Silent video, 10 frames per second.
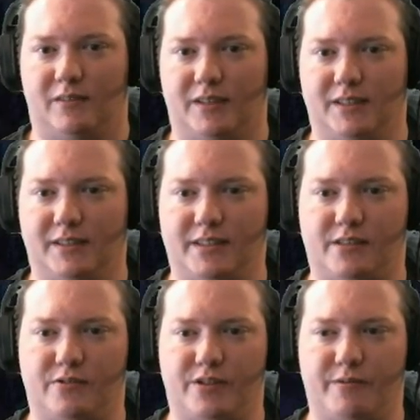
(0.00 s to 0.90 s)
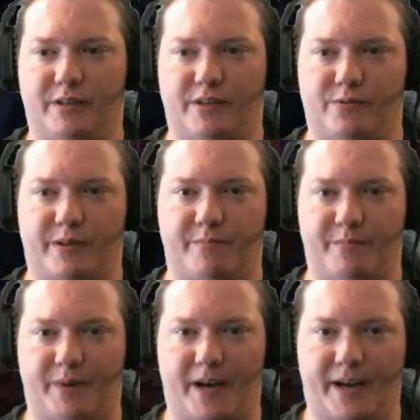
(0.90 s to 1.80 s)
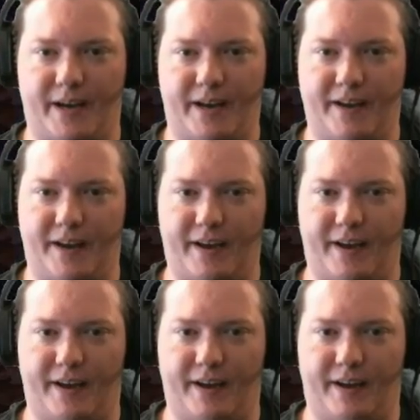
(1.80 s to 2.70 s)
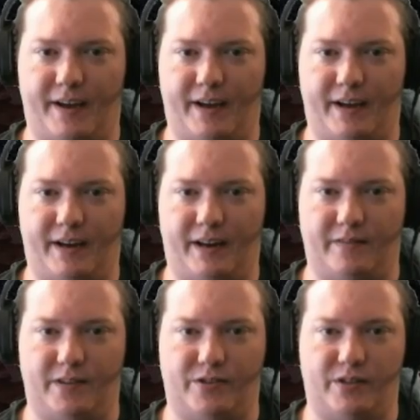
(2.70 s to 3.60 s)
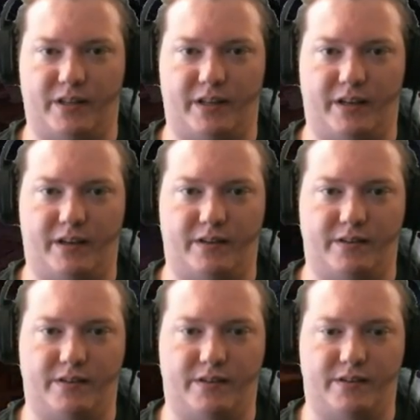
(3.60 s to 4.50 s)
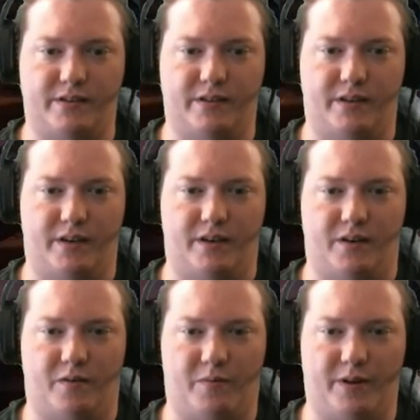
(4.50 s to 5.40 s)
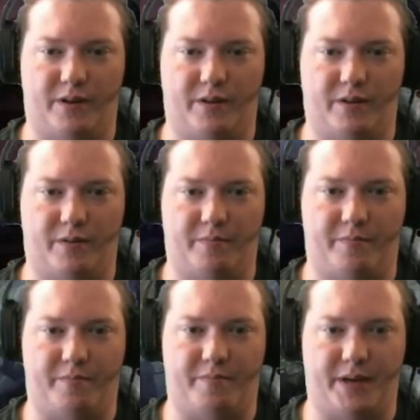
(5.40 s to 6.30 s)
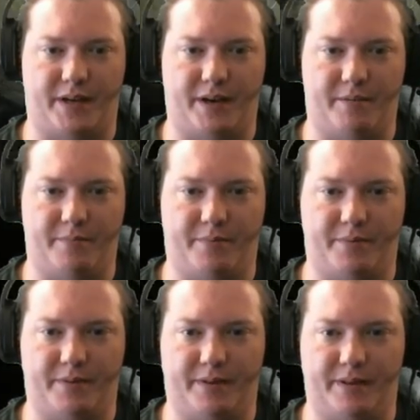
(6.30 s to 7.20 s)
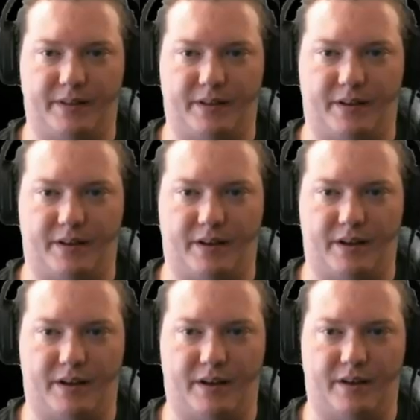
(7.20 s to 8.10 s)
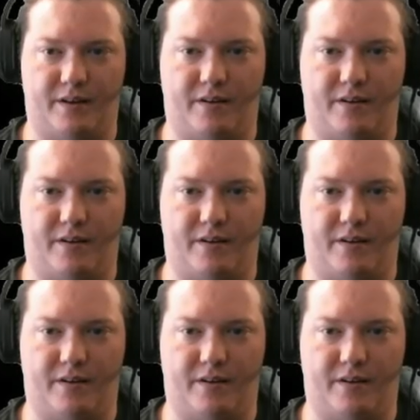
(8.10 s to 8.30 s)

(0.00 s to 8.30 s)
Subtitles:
Well, let's go see what else we can buy, and if there's nothing else, we'll pick up that